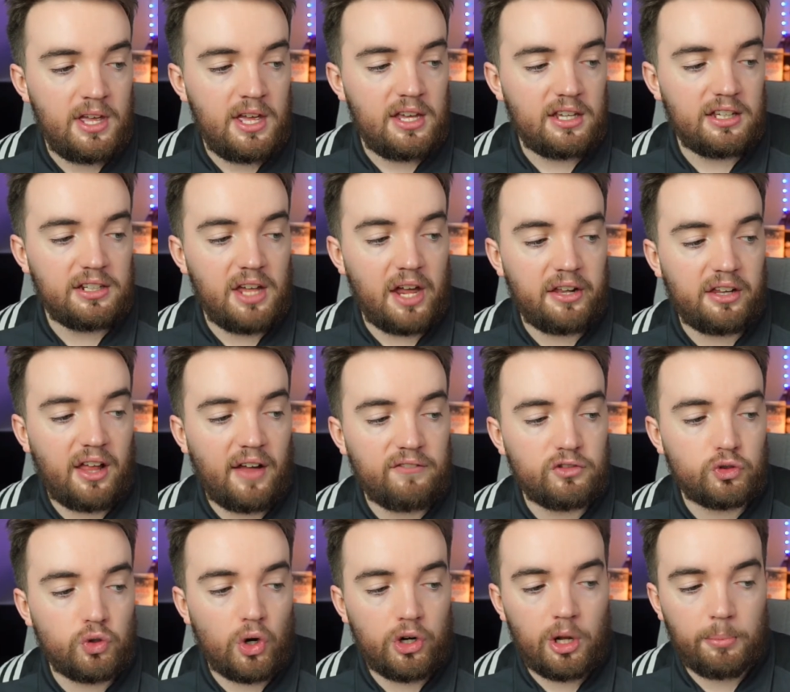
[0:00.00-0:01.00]
United have
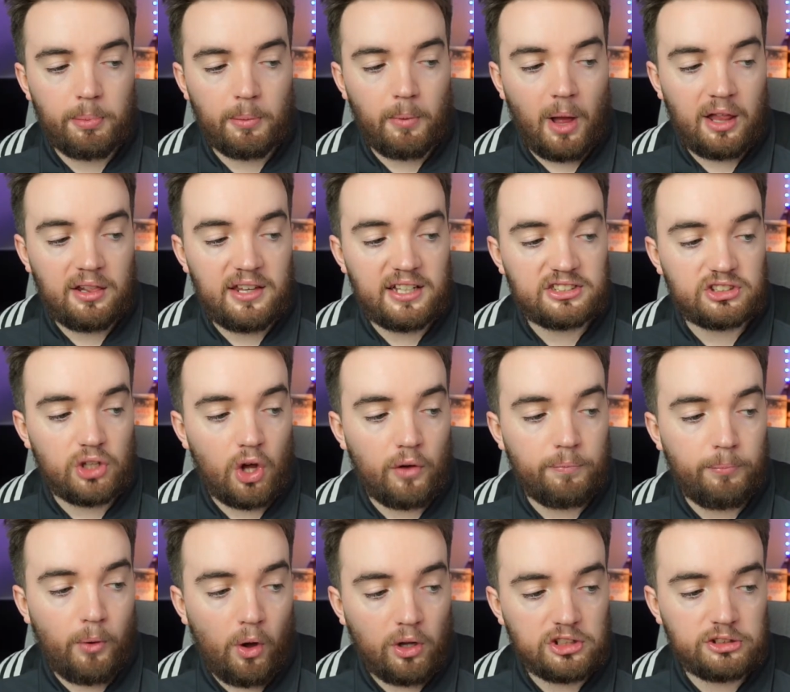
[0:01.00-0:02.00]
drawn up a list of
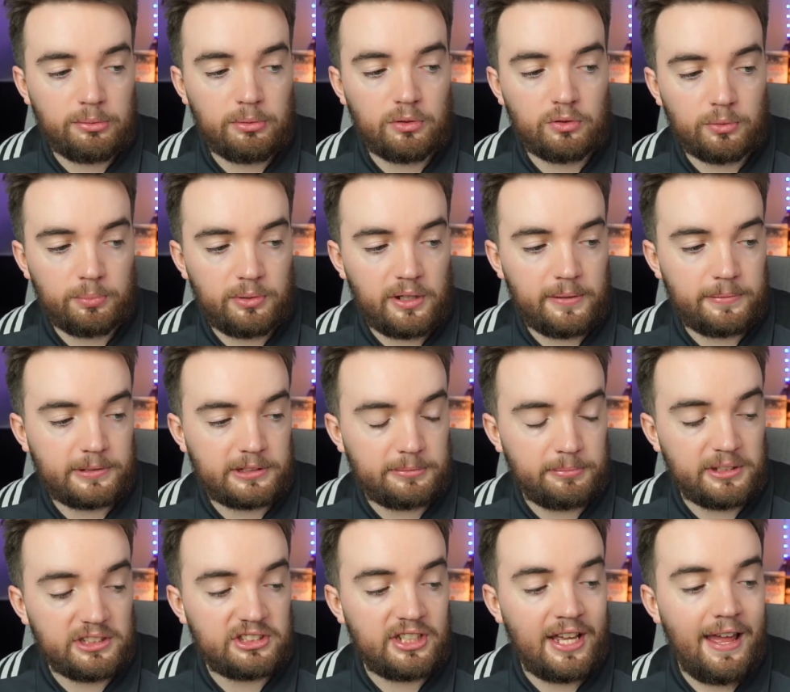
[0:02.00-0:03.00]
possible
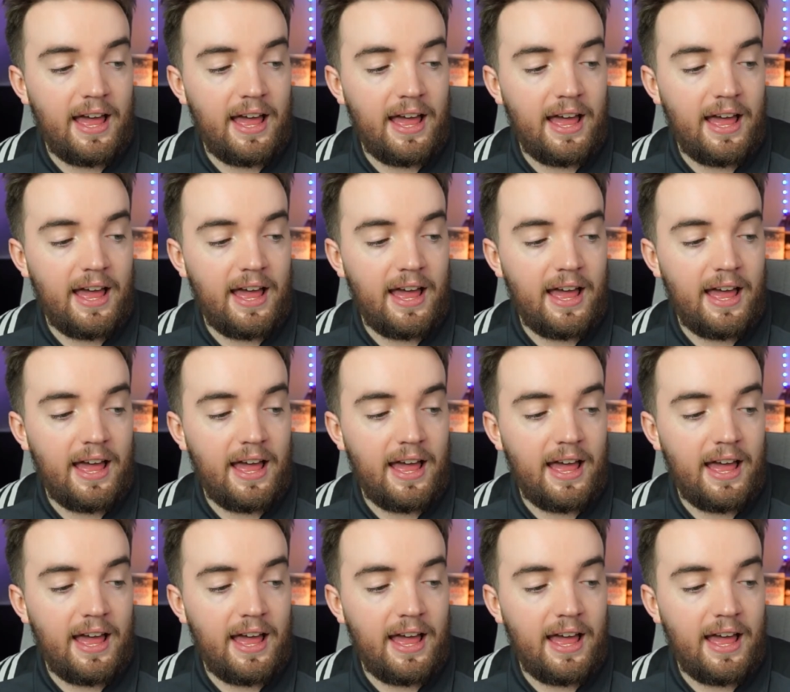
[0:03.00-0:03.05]
replacements,